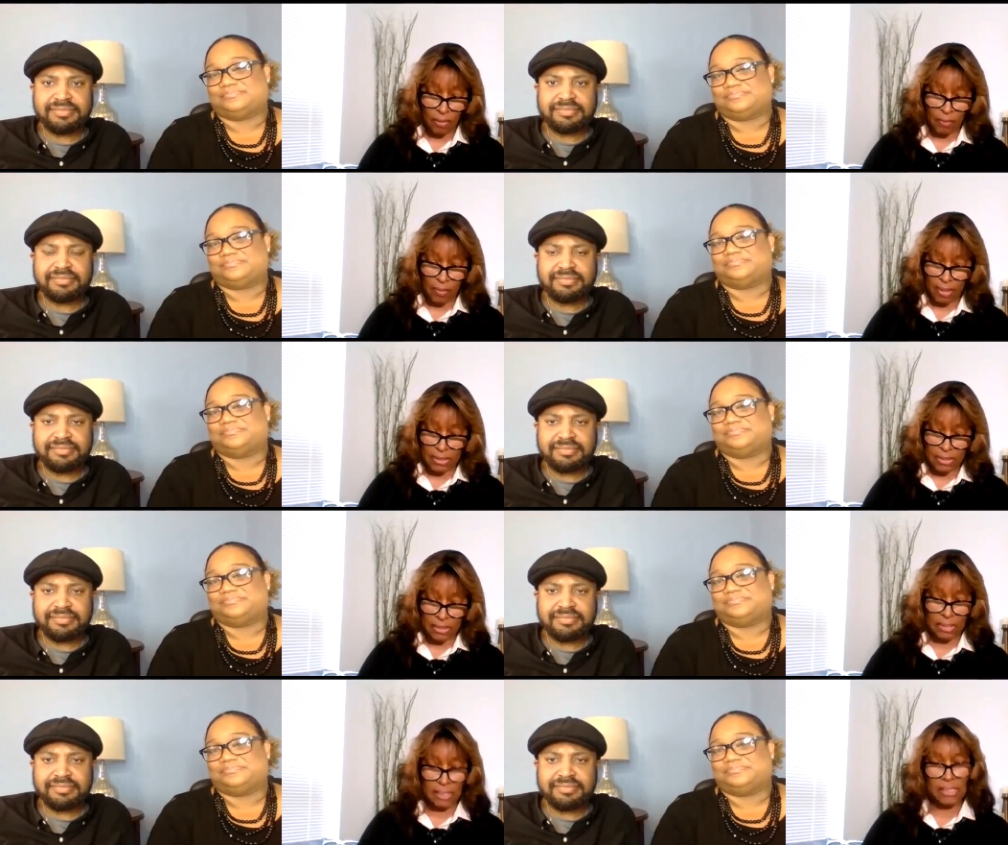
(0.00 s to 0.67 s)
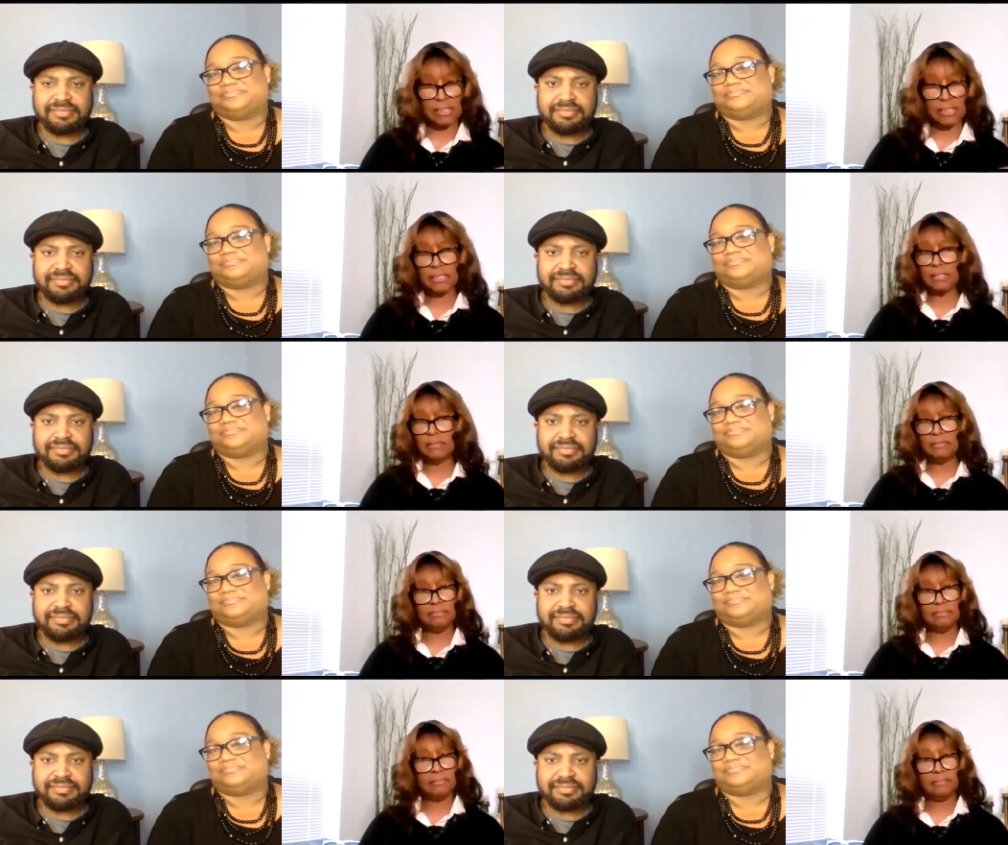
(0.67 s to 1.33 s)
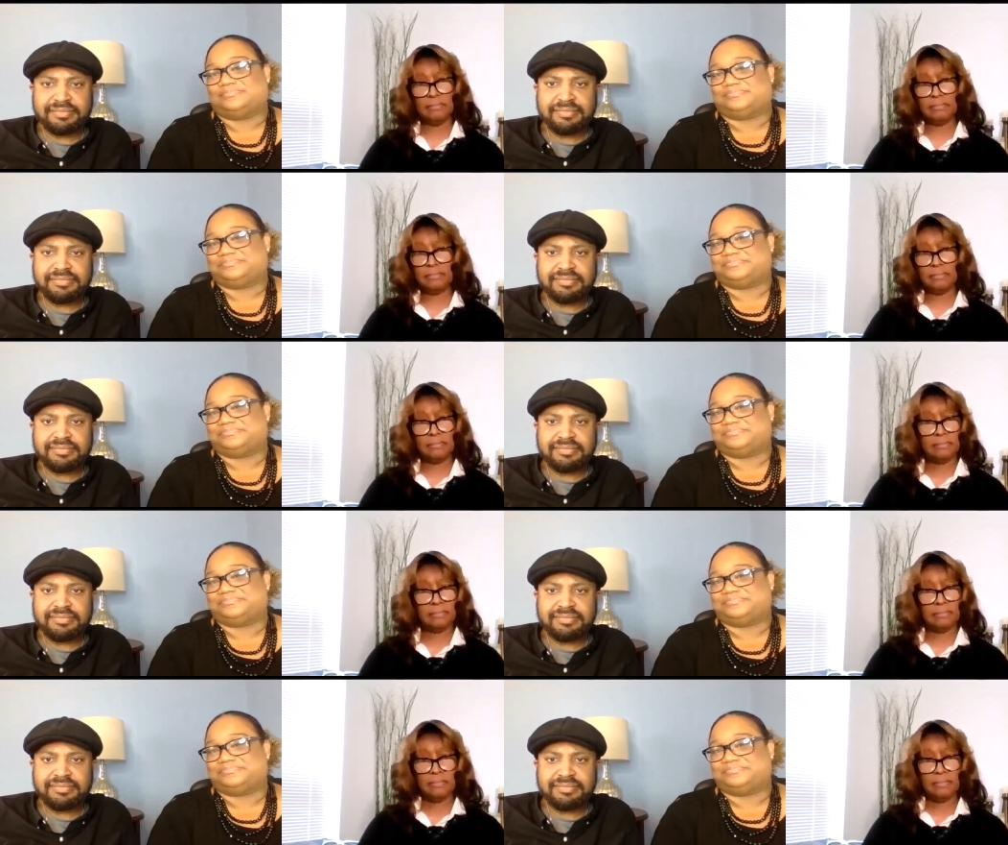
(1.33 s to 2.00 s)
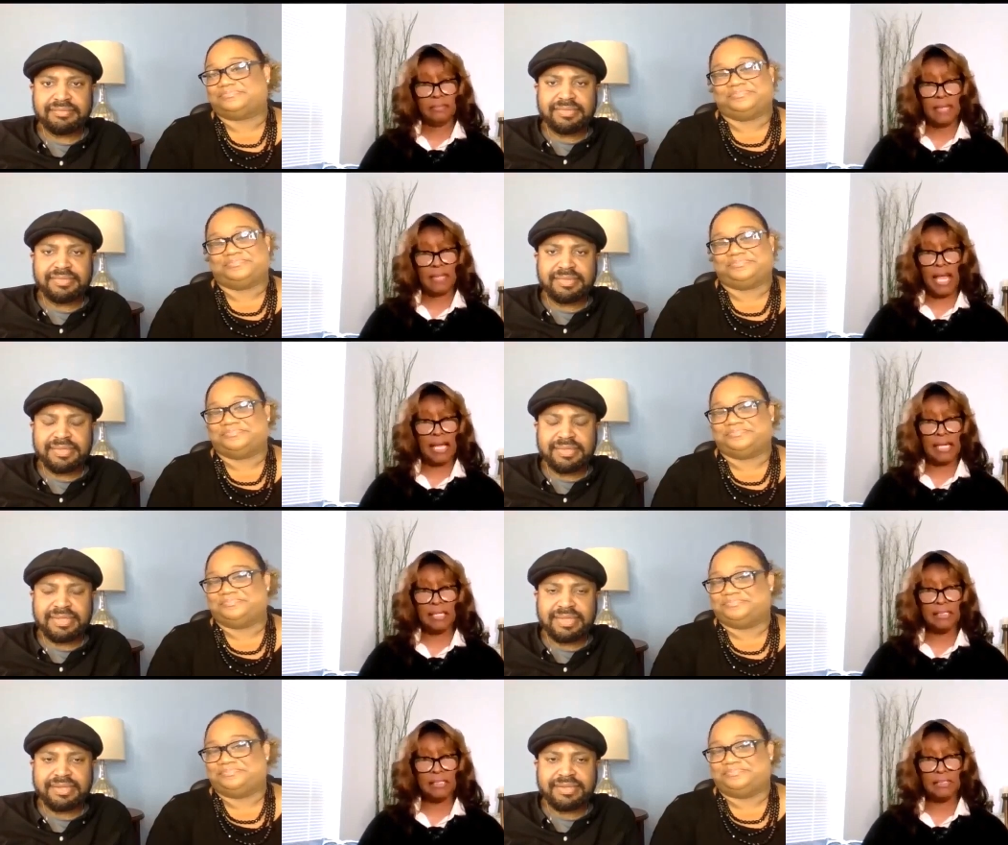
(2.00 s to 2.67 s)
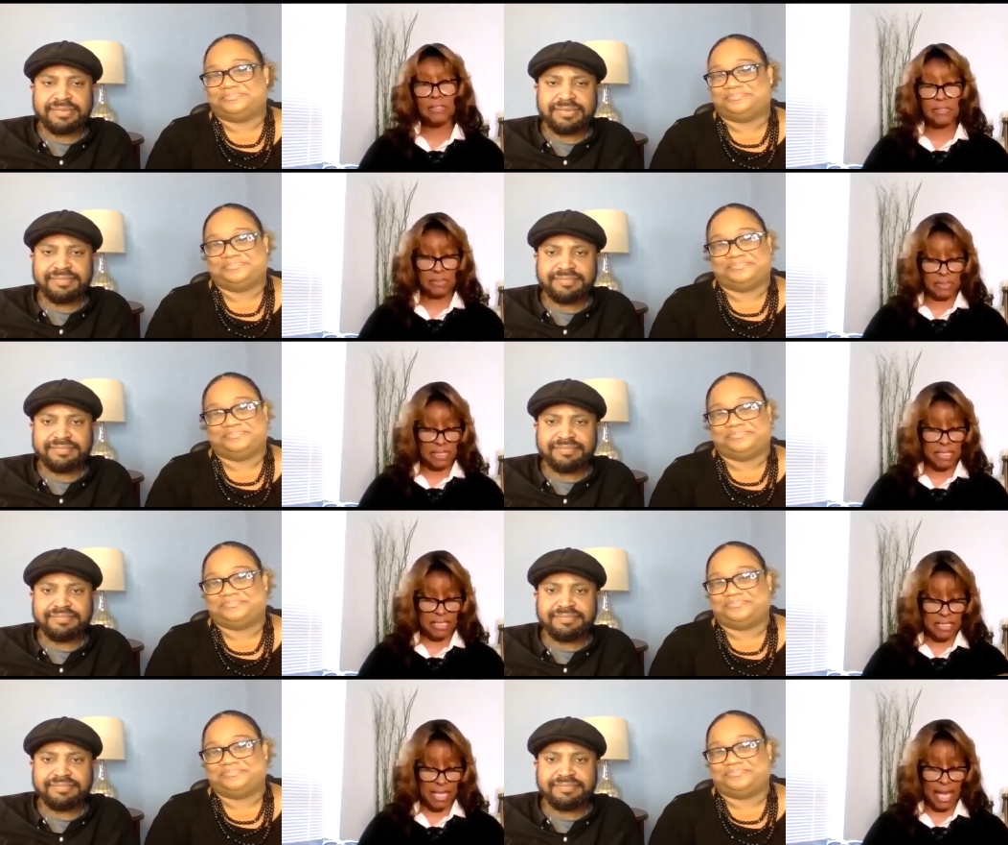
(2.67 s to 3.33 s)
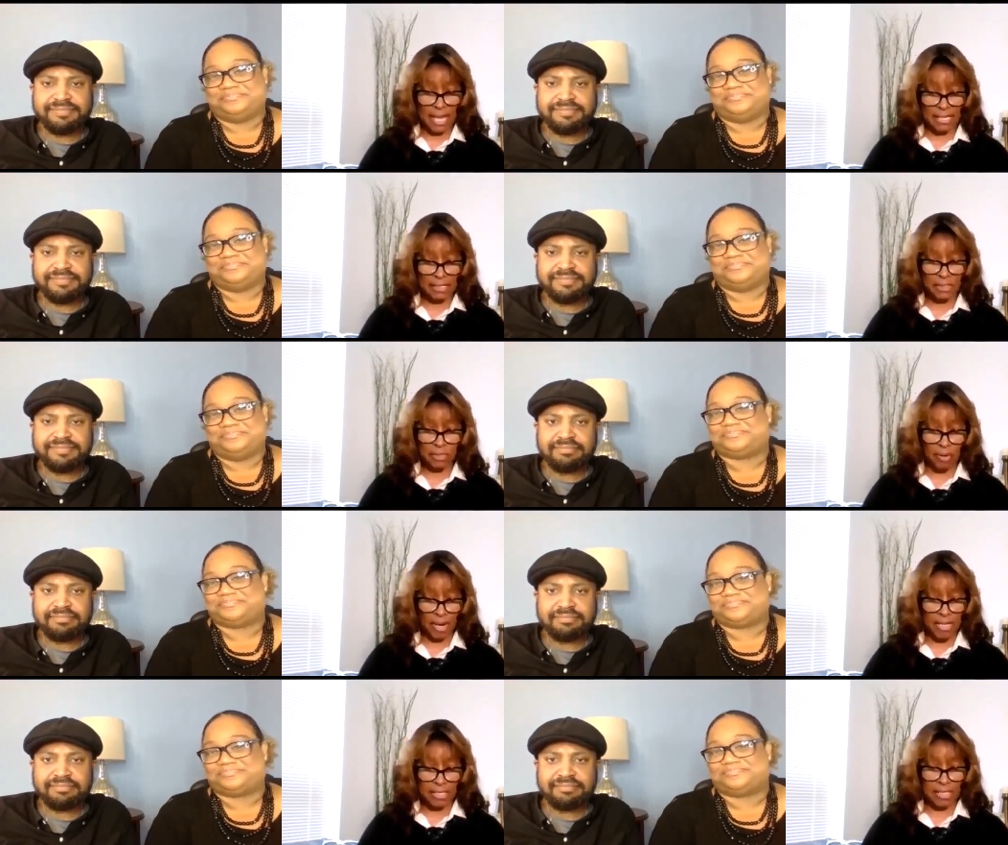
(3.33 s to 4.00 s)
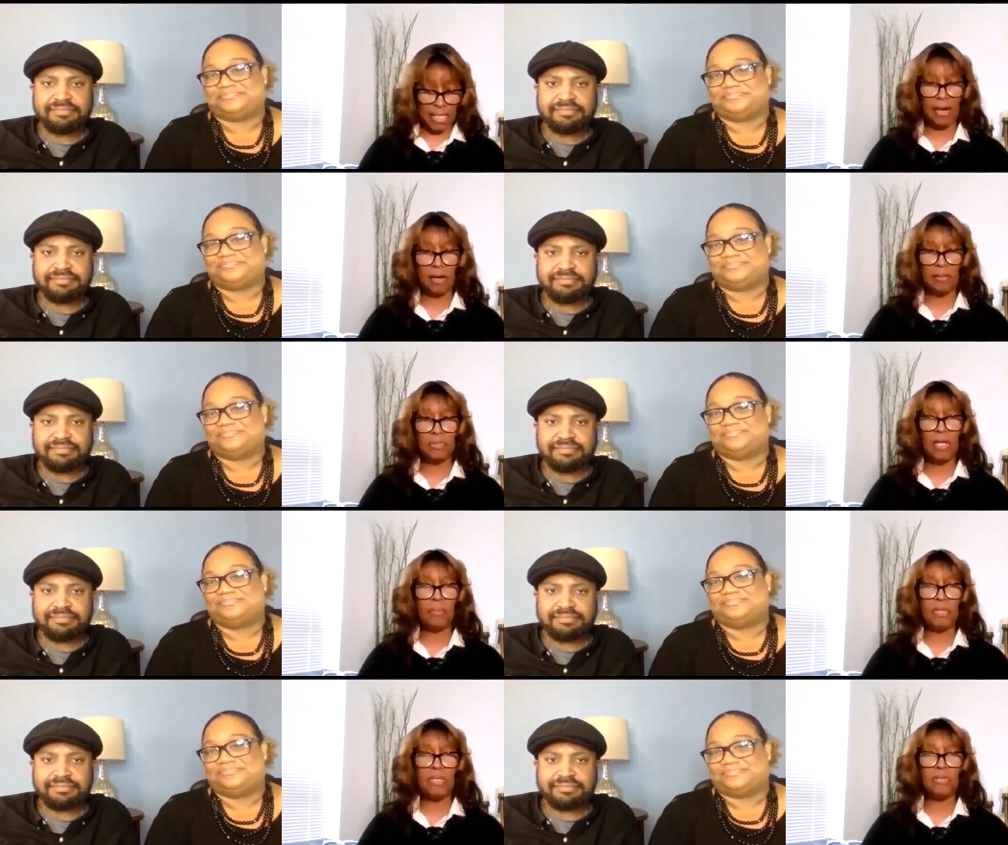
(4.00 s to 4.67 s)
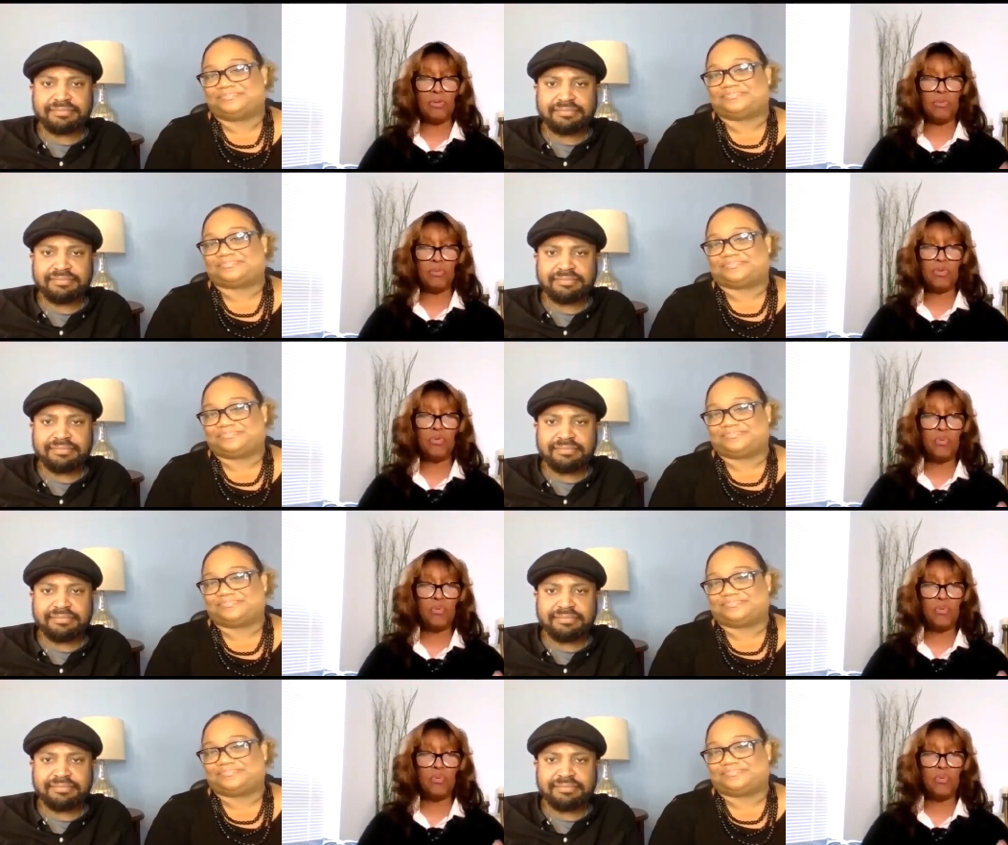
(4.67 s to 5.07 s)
Speaker 1: oh my goodness, mm-hmm. that is that is right there. I mean, you